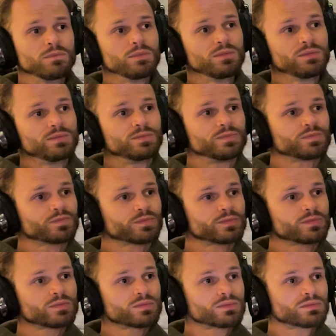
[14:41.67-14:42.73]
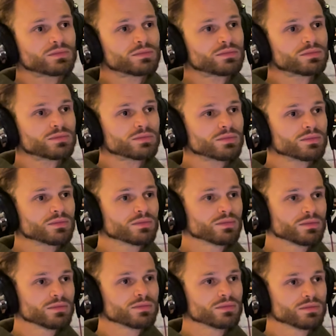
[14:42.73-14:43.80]

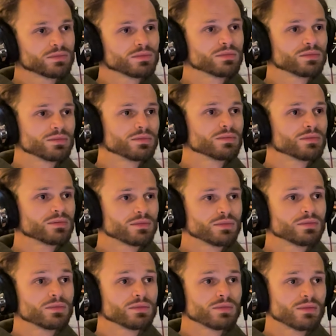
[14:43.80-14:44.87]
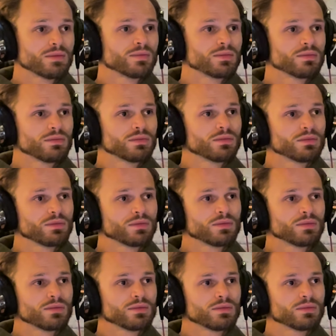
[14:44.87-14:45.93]

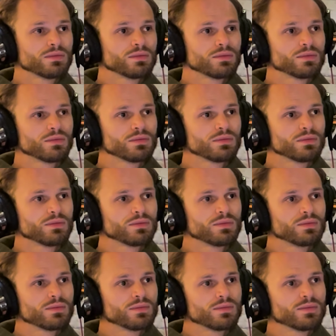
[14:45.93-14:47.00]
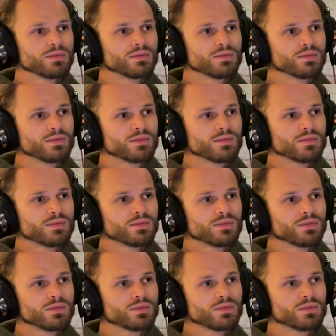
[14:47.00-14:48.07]

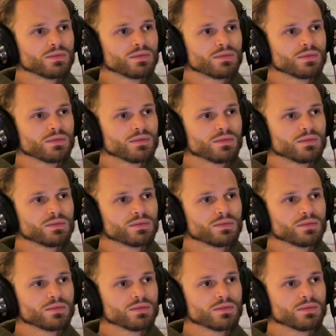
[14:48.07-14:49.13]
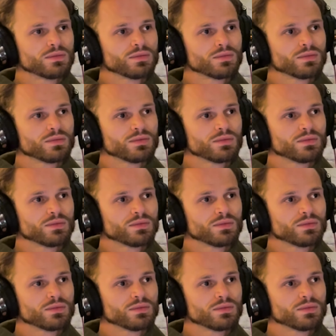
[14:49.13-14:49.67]
[no speech]